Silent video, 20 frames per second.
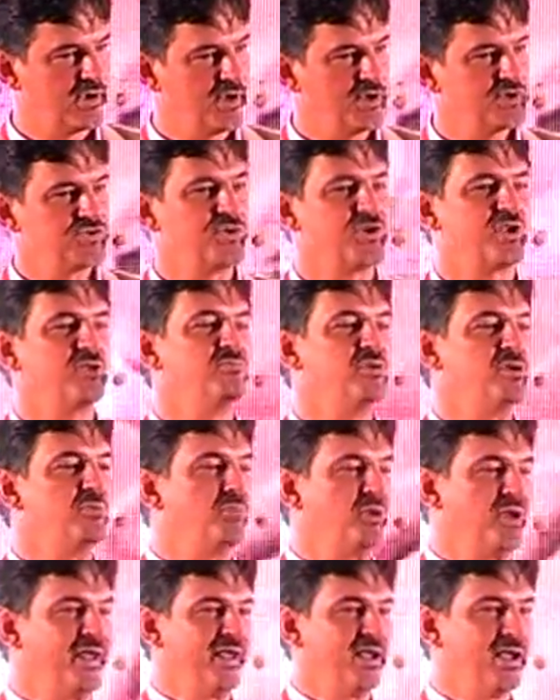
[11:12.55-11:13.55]
So you can be
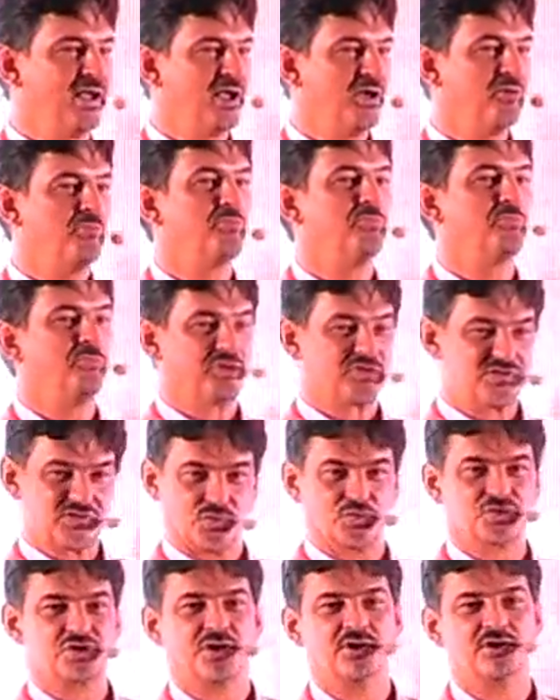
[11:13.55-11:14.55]
bling, but
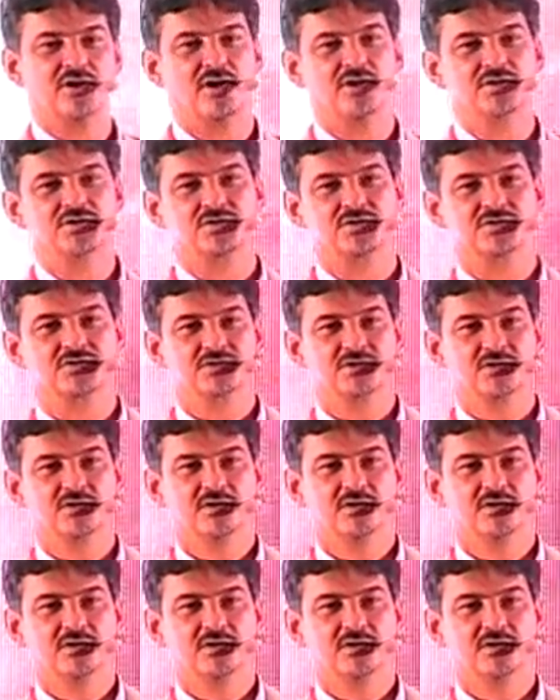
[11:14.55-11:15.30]
socially conscious.